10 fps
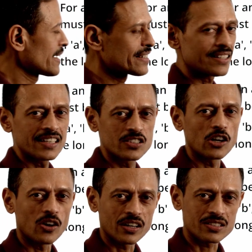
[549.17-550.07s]
sides is the
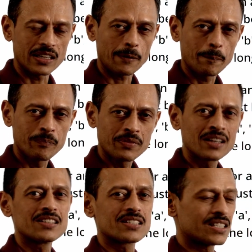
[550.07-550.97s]
longest side?
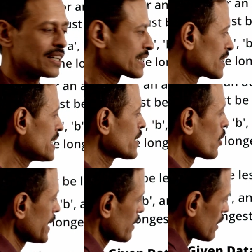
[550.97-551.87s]
Certainly
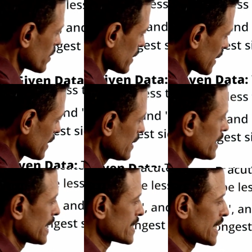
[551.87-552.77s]
not equal to 10.
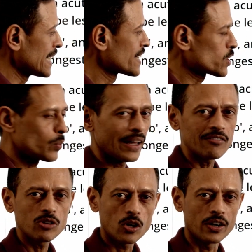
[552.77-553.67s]
It's either
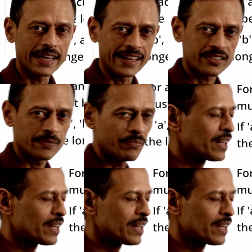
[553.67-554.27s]
12 or X.